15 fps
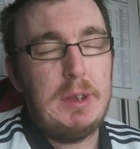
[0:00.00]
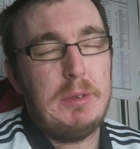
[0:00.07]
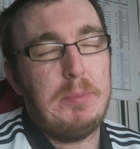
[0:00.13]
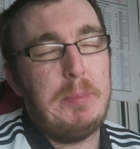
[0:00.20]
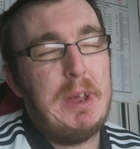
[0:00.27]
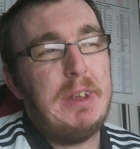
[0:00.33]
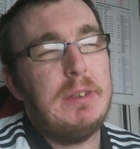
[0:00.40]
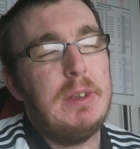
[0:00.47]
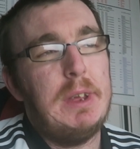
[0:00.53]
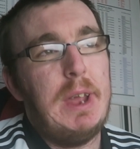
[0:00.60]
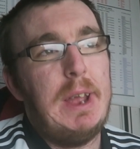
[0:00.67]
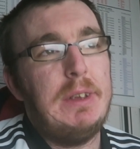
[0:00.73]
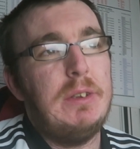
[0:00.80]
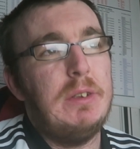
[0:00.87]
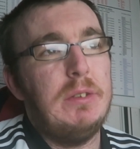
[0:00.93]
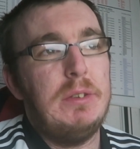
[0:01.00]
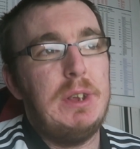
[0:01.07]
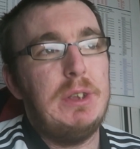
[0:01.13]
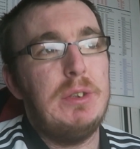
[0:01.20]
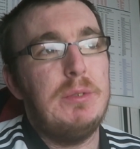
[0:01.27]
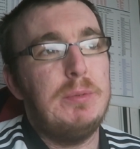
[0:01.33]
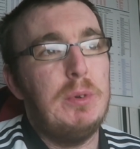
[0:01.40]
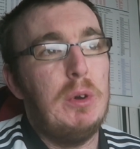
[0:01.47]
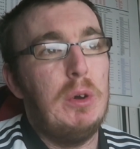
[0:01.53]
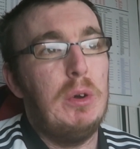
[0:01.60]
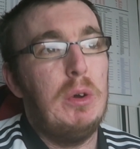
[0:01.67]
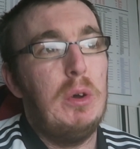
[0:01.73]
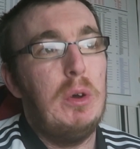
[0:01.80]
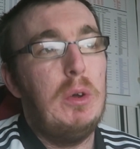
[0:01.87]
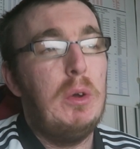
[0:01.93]
It's basically the end of the season
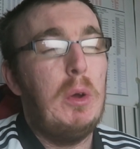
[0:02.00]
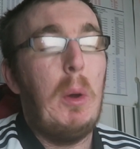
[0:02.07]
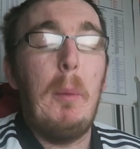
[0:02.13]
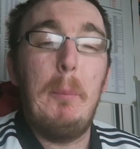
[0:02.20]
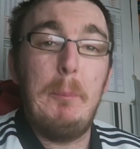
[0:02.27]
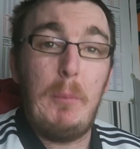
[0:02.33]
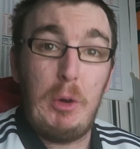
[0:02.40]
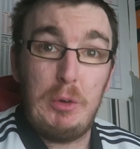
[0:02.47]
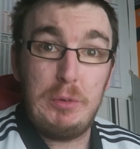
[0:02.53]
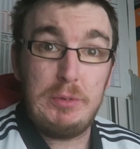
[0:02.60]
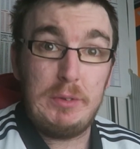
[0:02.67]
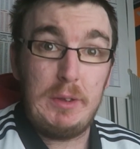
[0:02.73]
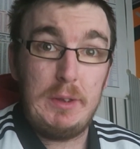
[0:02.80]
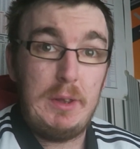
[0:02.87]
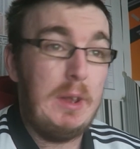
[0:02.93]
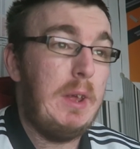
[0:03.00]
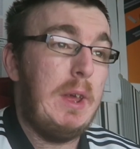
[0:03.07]
for most